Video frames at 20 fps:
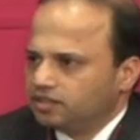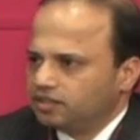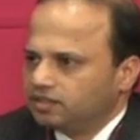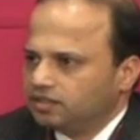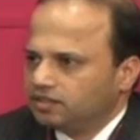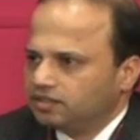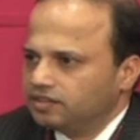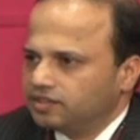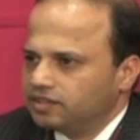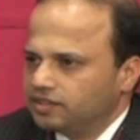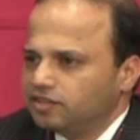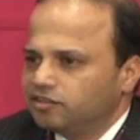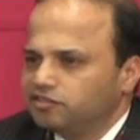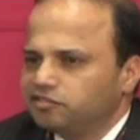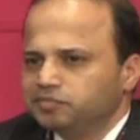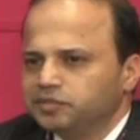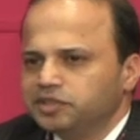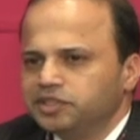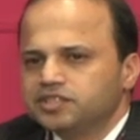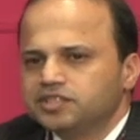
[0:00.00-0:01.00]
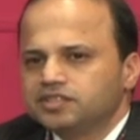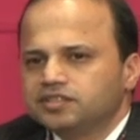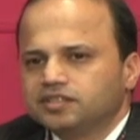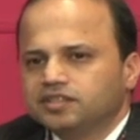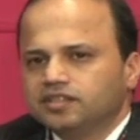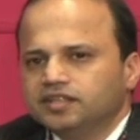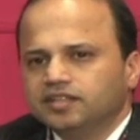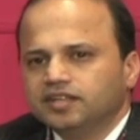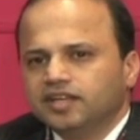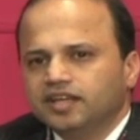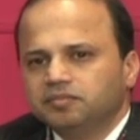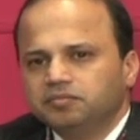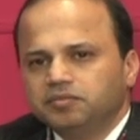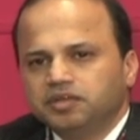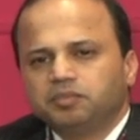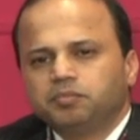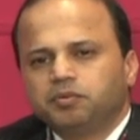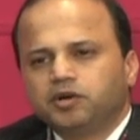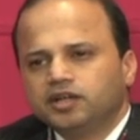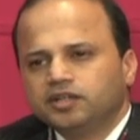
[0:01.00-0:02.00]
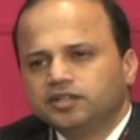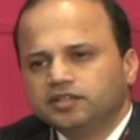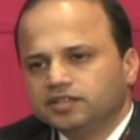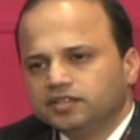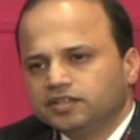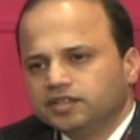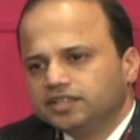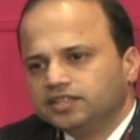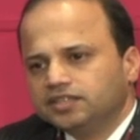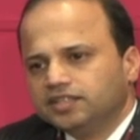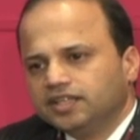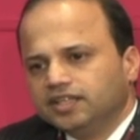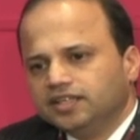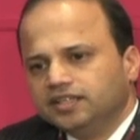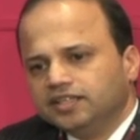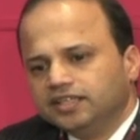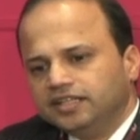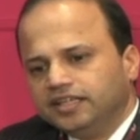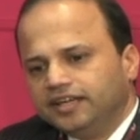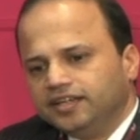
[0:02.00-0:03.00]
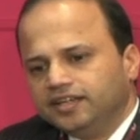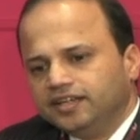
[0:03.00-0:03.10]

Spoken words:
the governments and be a partner and